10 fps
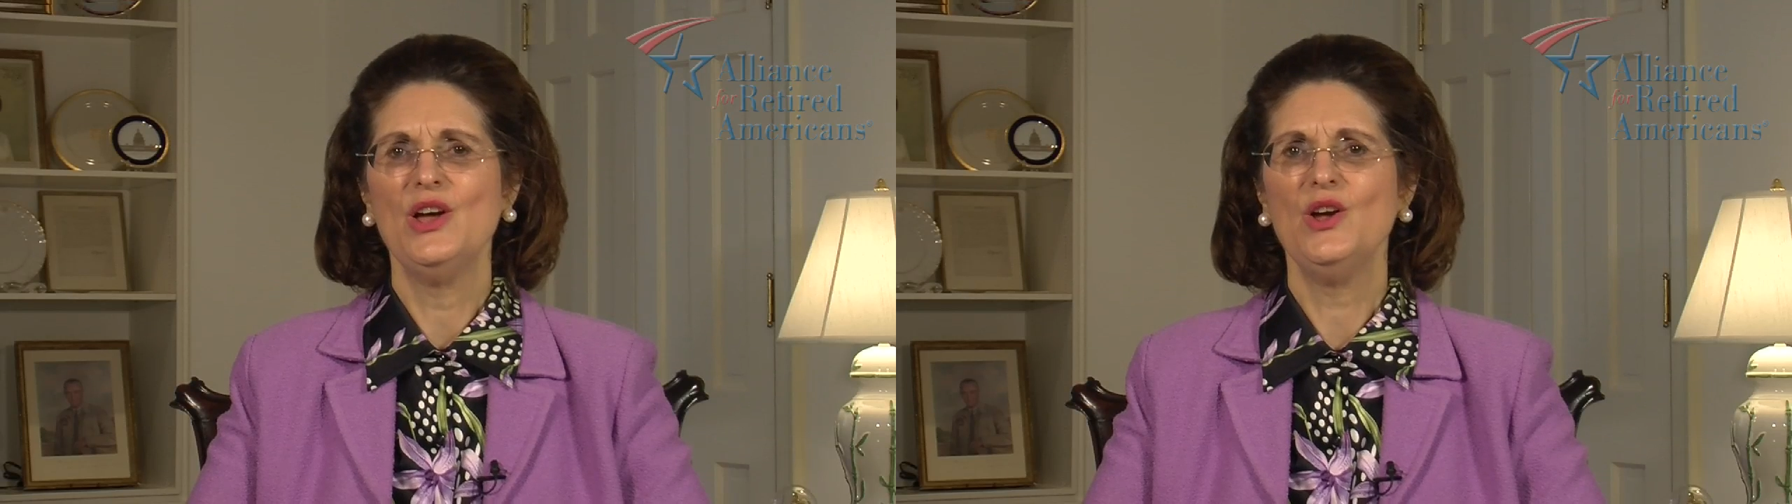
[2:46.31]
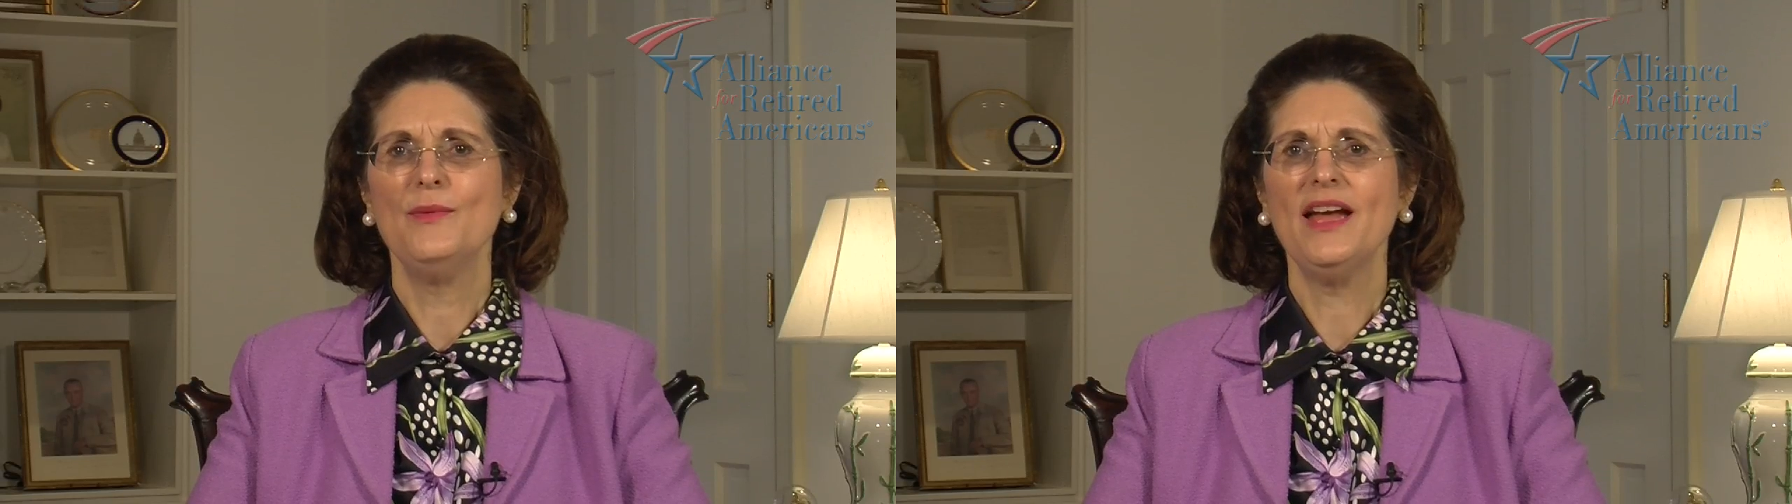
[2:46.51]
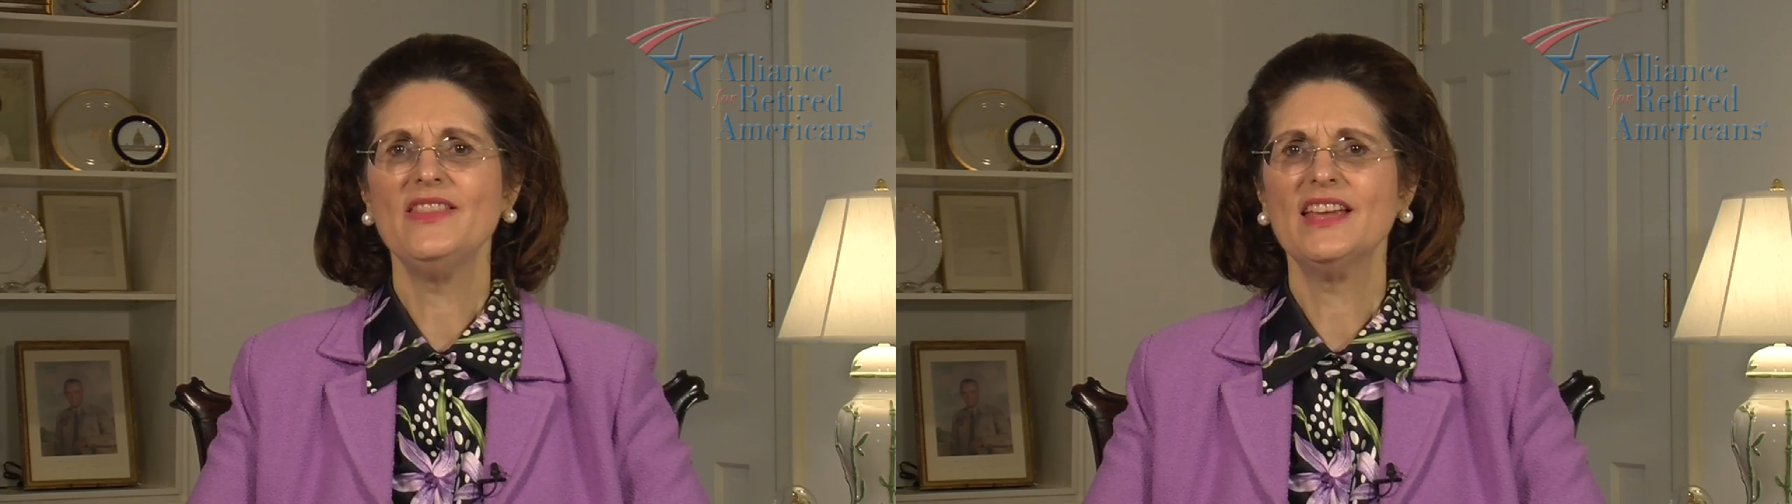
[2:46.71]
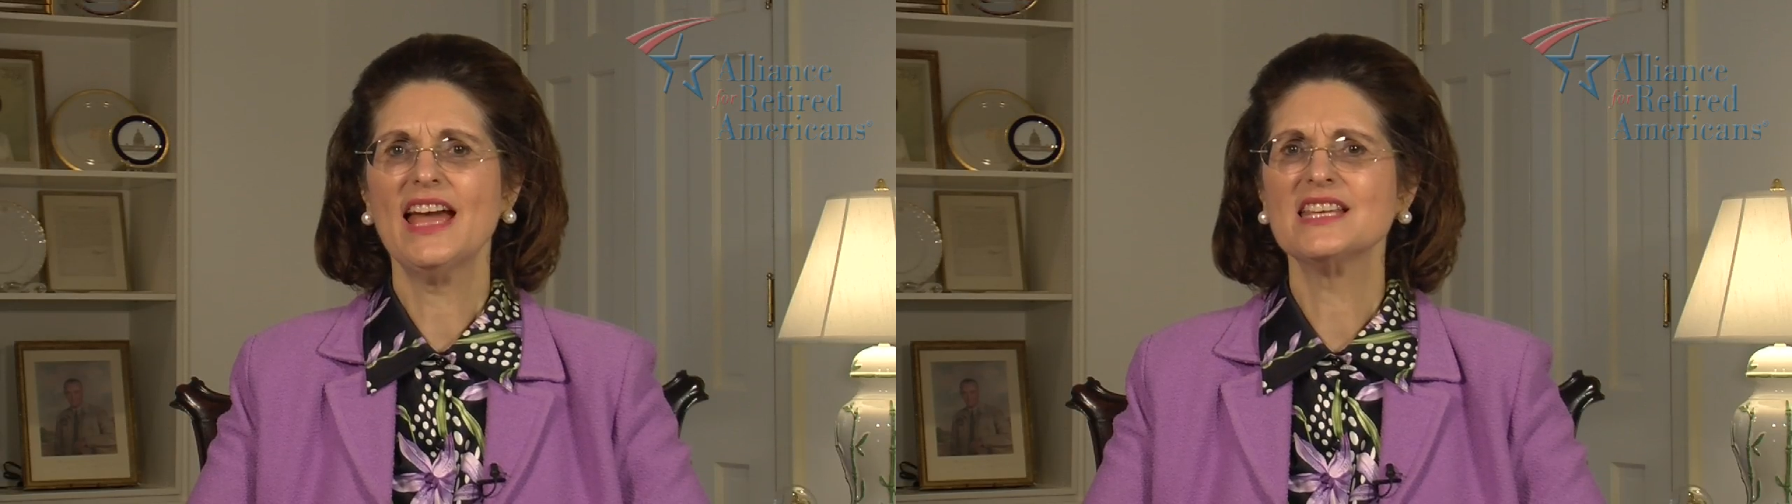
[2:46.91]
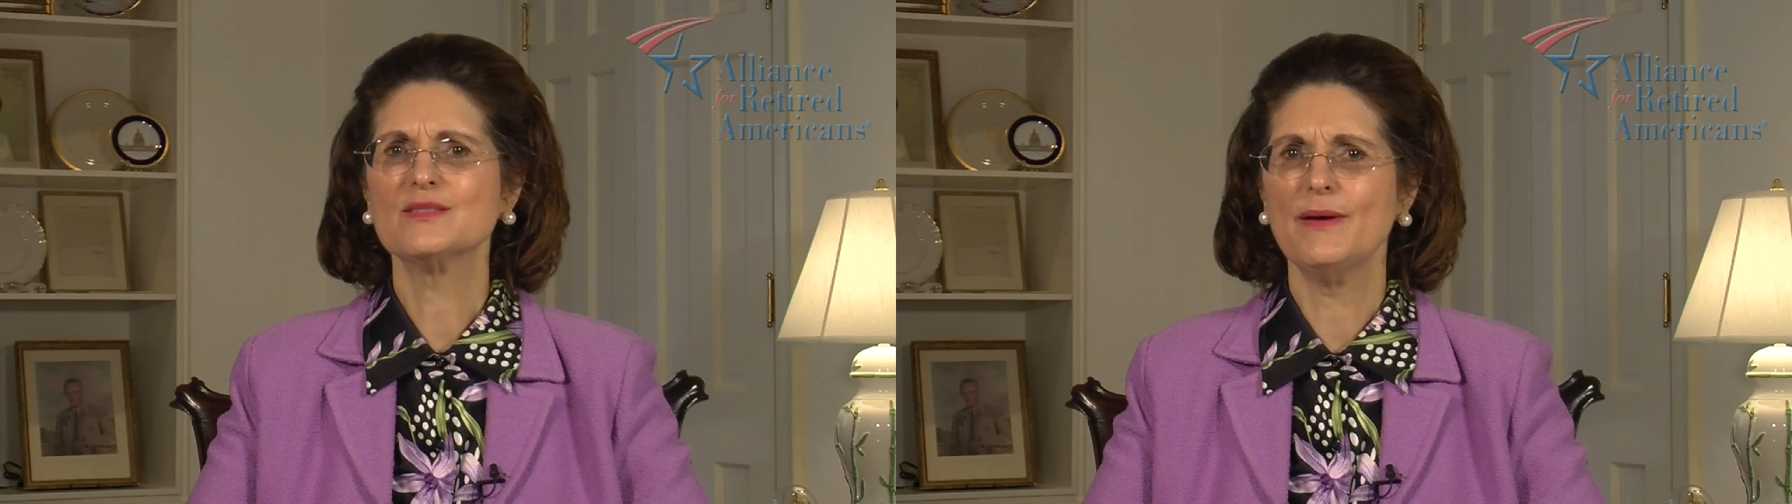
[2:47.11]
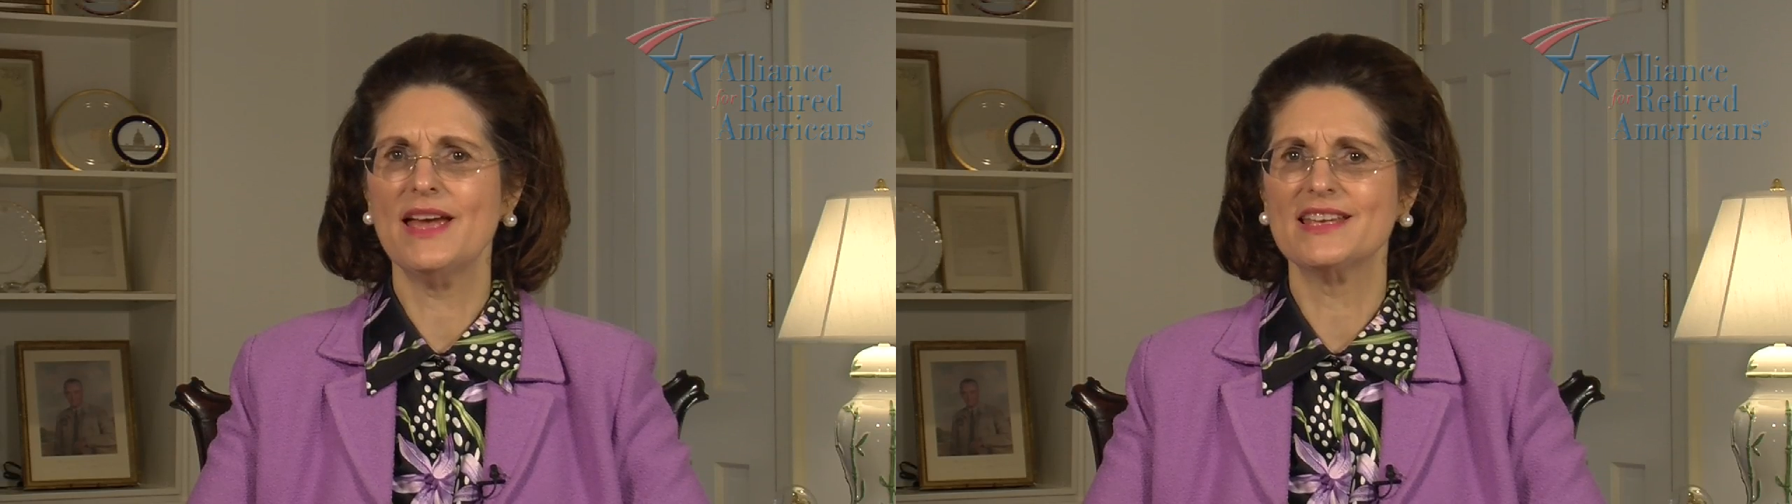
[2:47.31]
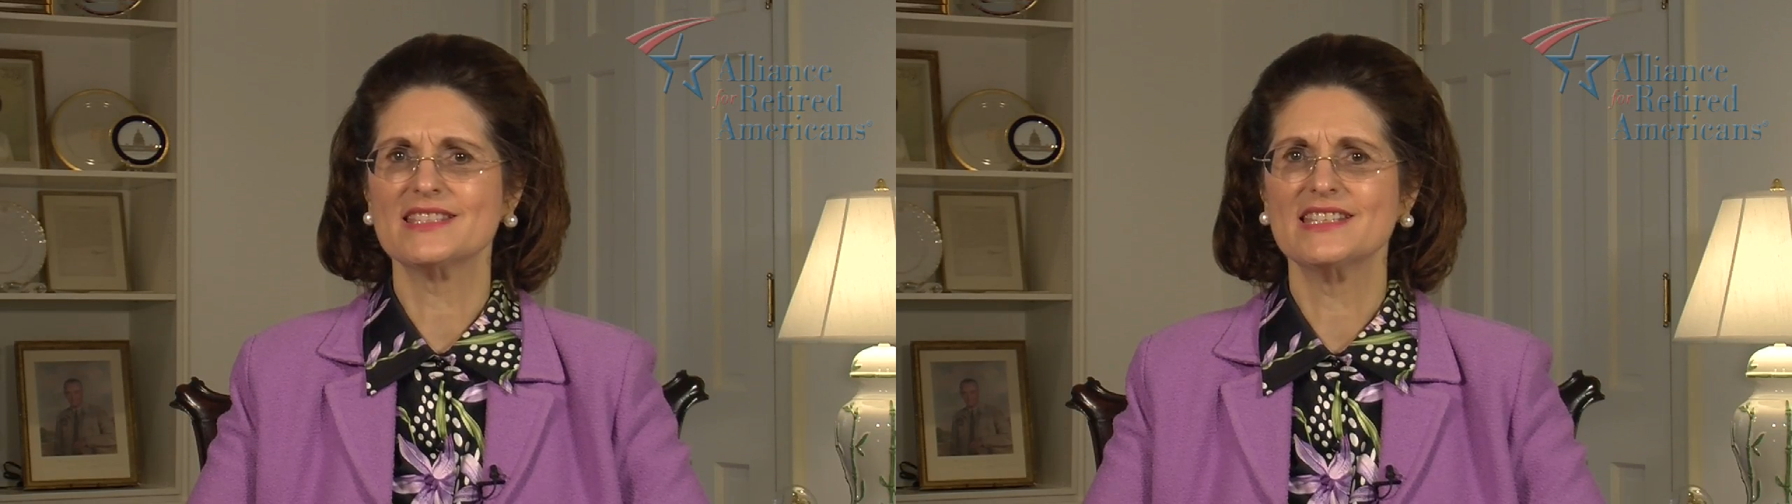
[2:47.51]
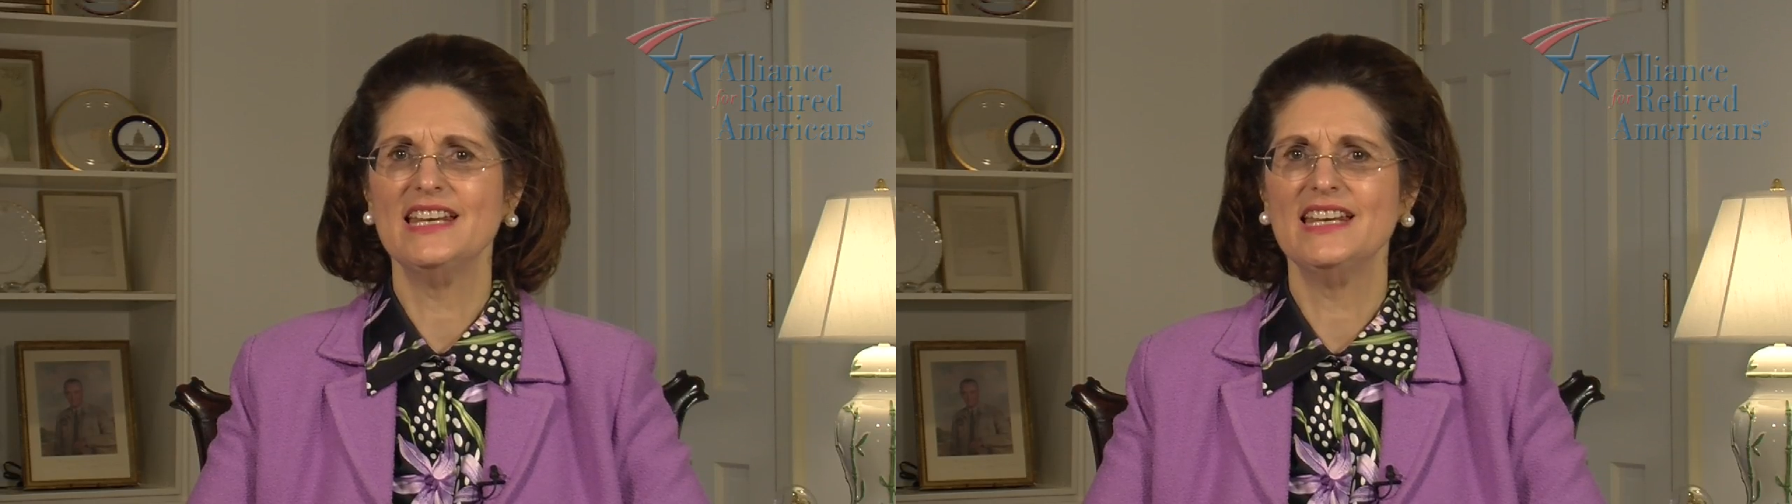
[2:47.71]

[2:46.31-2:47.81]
who made the case best